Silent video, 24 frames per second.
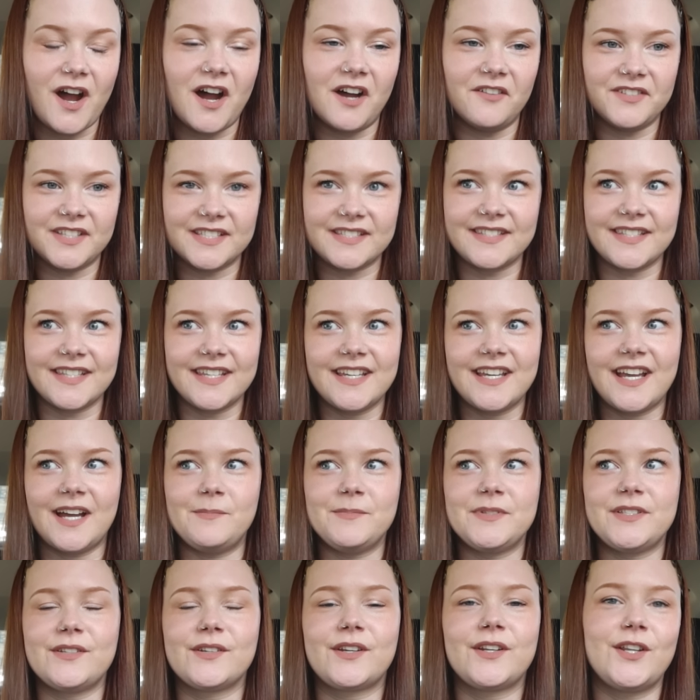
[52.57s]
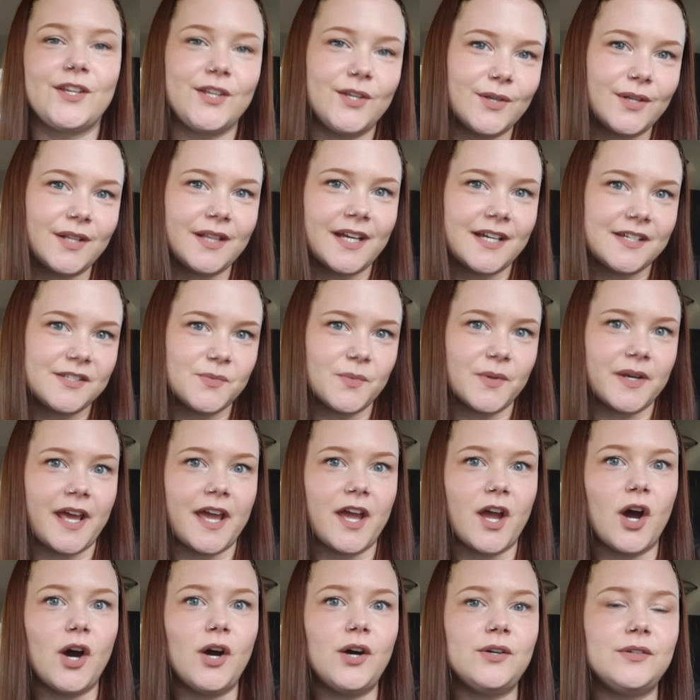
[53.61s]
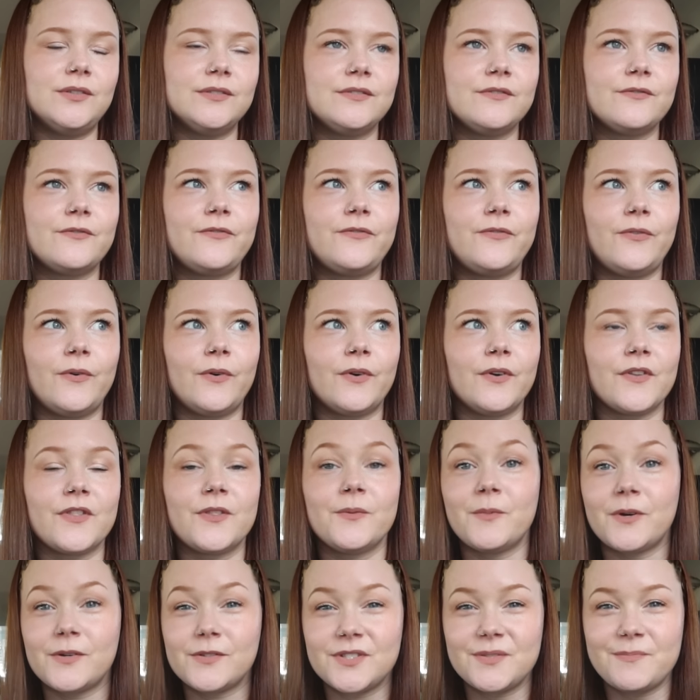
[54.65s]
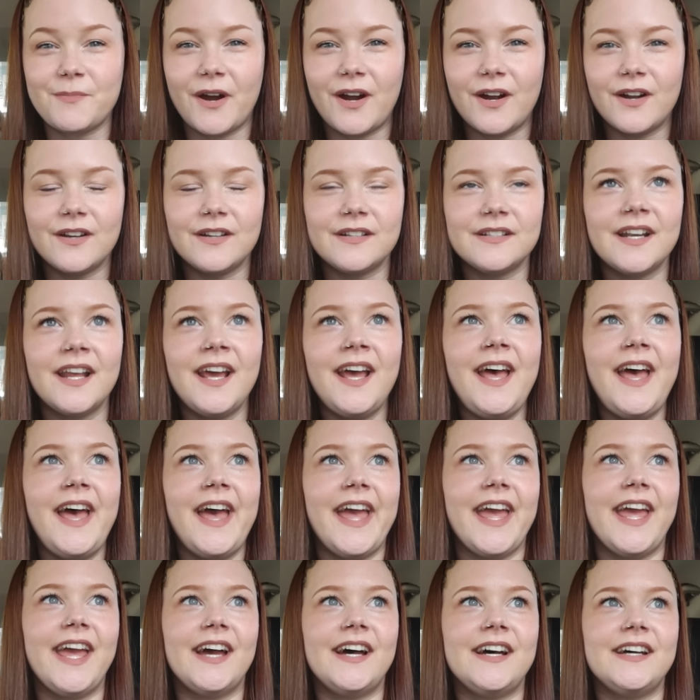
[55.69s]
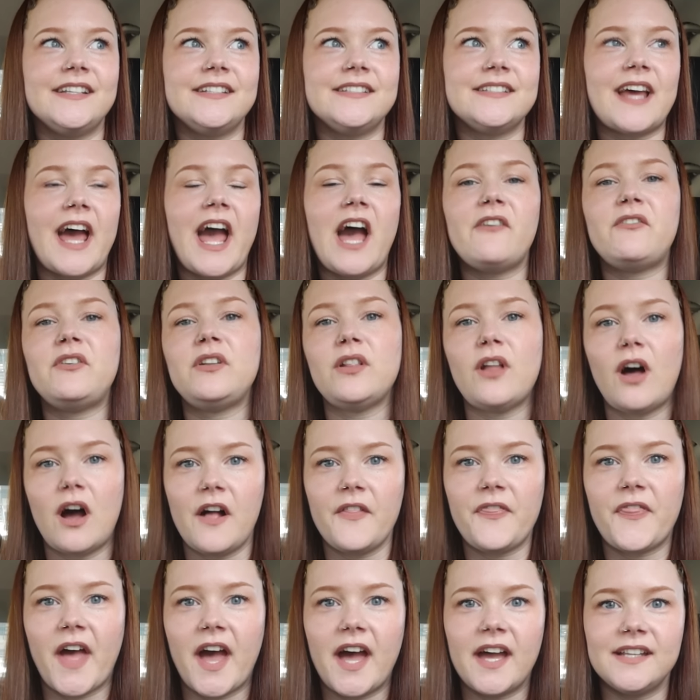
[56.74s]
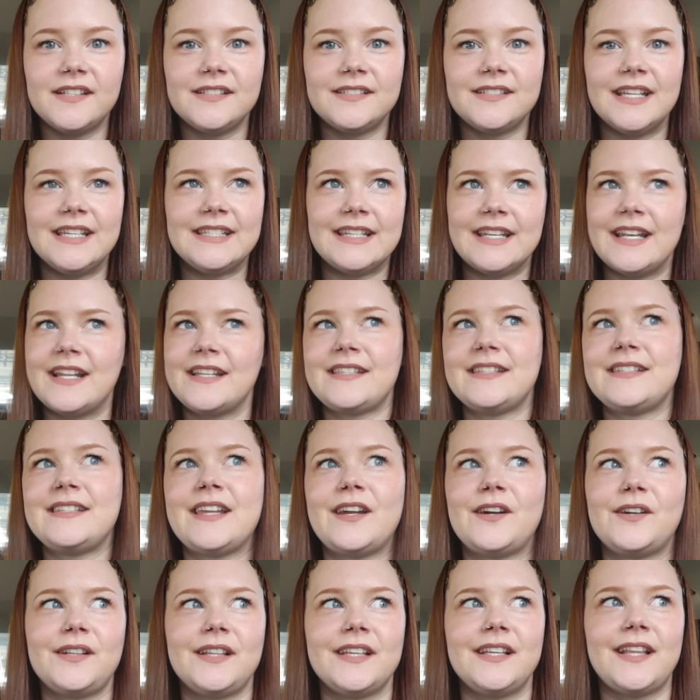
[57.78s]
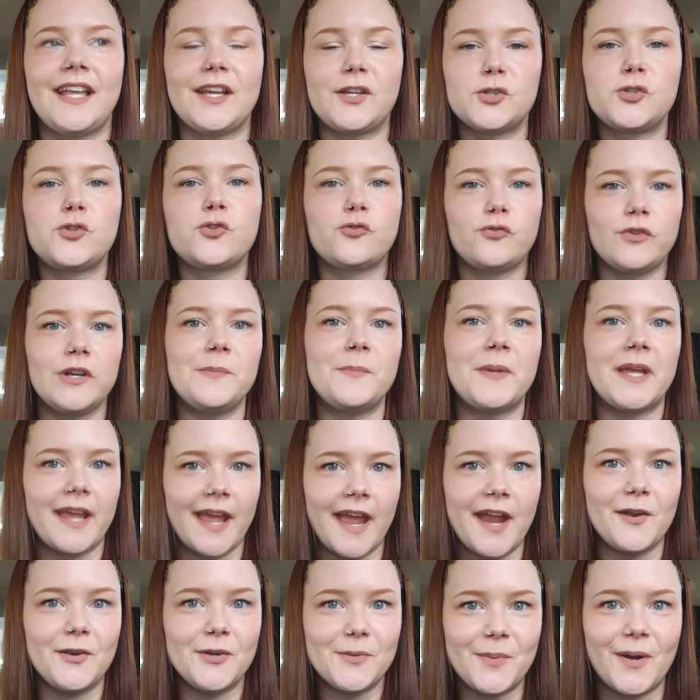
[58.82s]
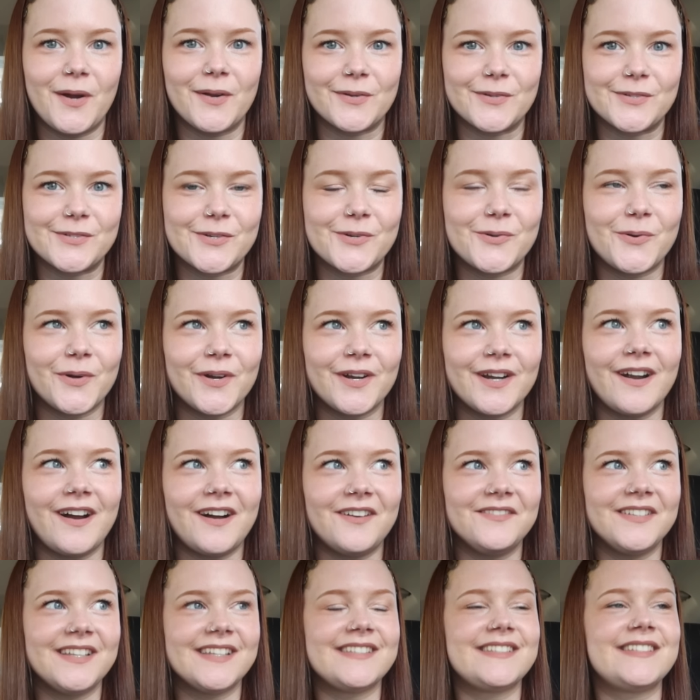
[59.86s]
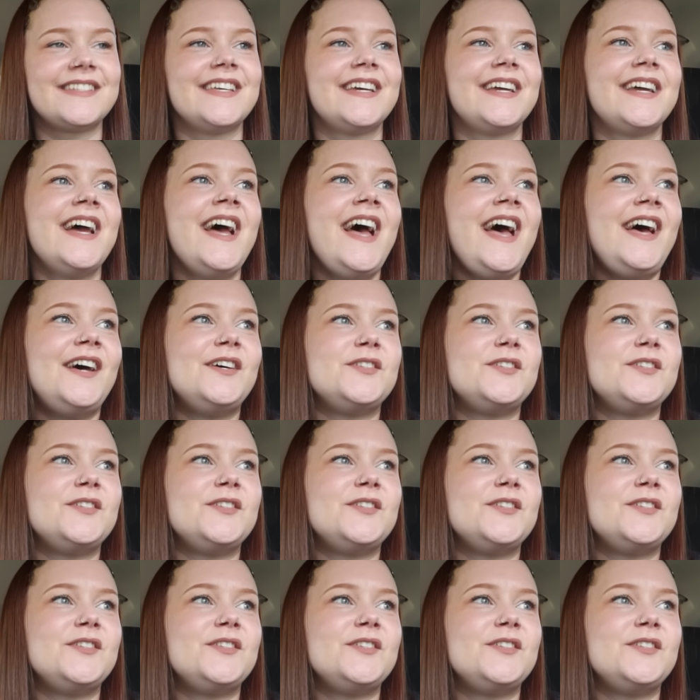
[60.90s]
Obviously, I'm still gonna utilize what I own for the most part, and I have a lot that isn't necessarily like screaming Harry Potter decor, obviously.